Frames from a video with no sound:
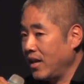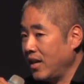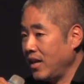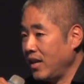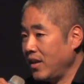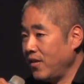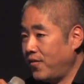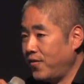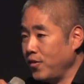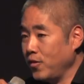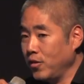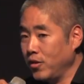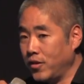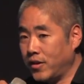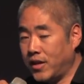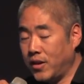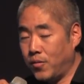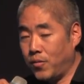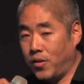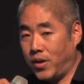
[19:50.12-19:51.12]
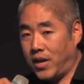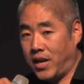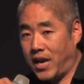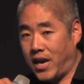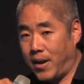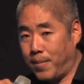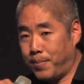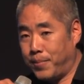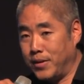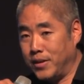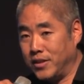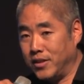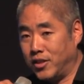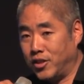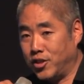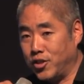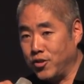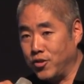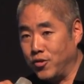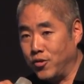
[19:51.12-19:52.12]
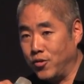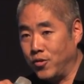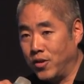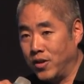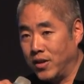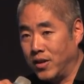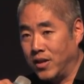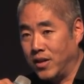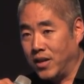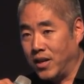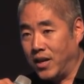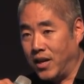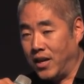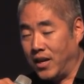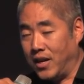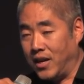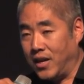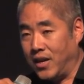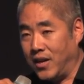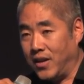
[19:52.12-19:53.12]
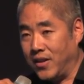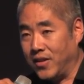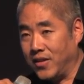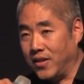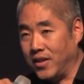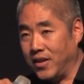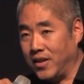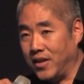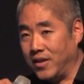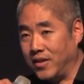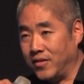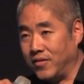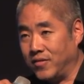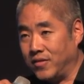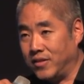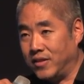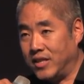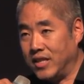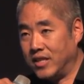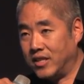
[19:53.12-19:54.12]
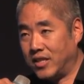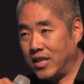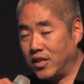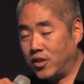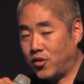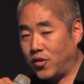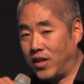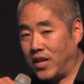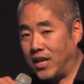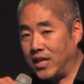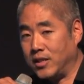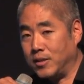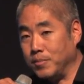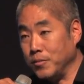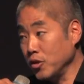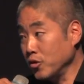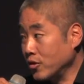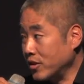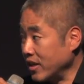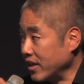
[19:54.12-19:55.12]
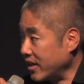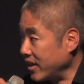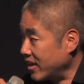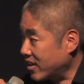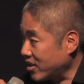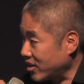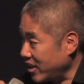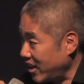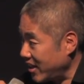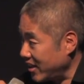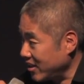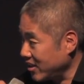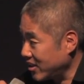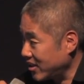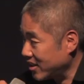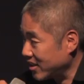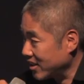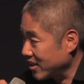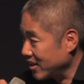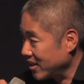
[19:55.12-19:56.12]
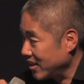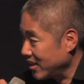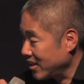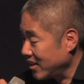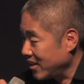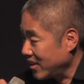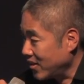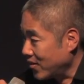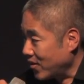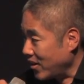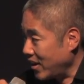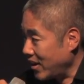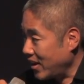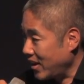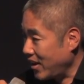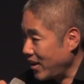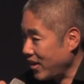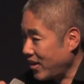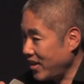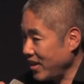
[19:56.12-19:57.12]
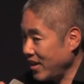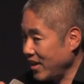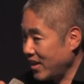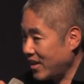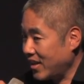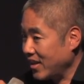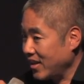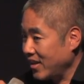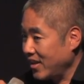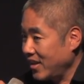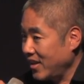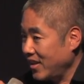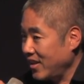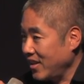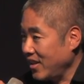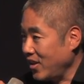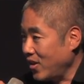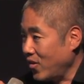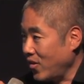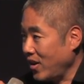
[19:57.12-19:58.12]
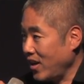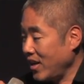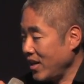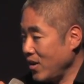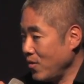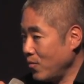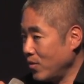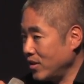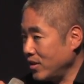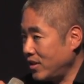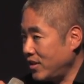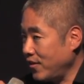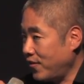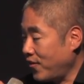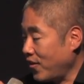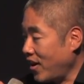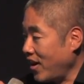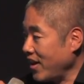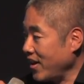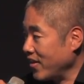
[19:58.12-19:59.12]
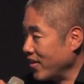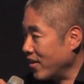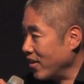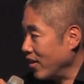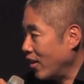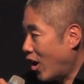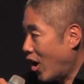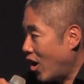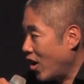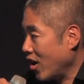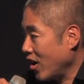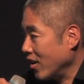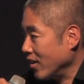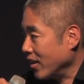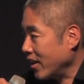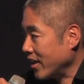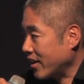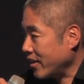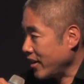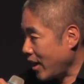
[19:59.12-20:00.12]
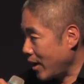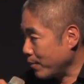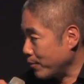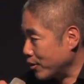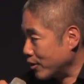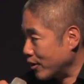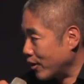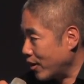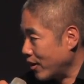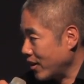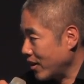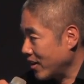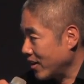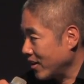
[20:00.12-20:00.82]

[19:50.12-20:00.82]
if you look at what happened to the decentralized music exchange, right, I think, you know, anyone defying the law, like Napster,